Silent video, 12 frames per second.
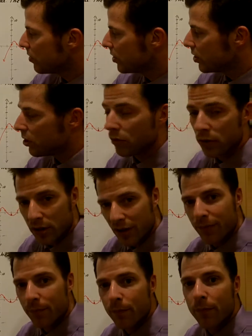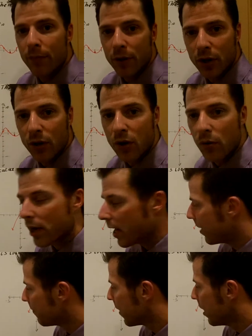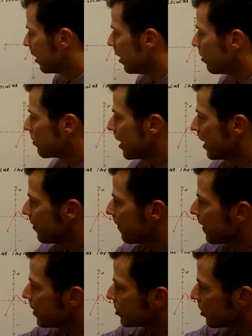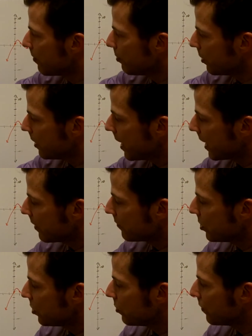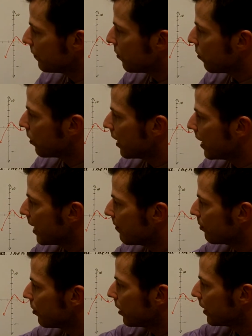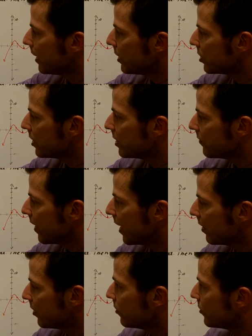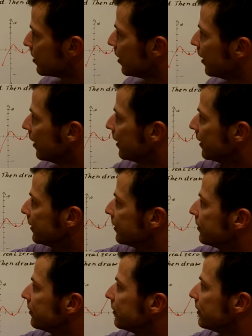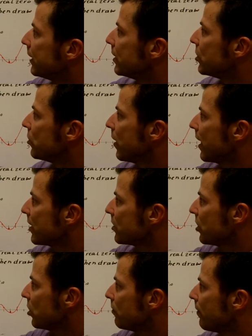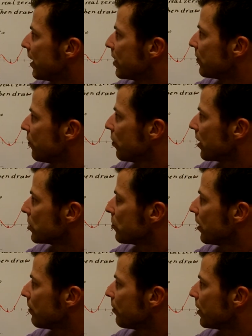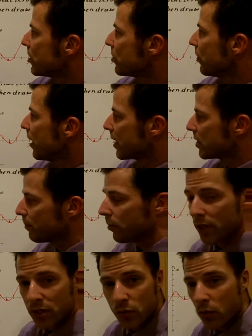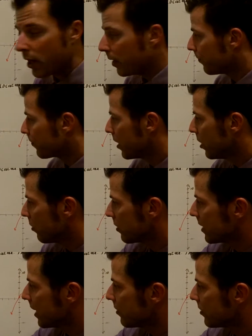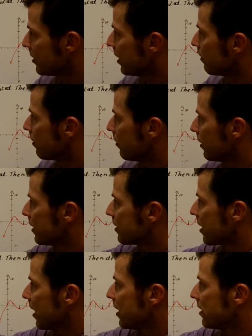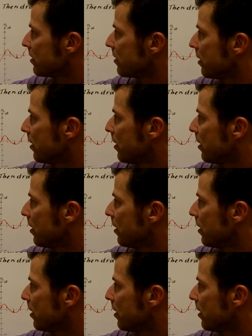to 2, you're okay. Okay, so I put negative 2 to 4, and I plug each of these values into x cubed minus 4x squared plus 3x plus 1. Notice how 0 in this case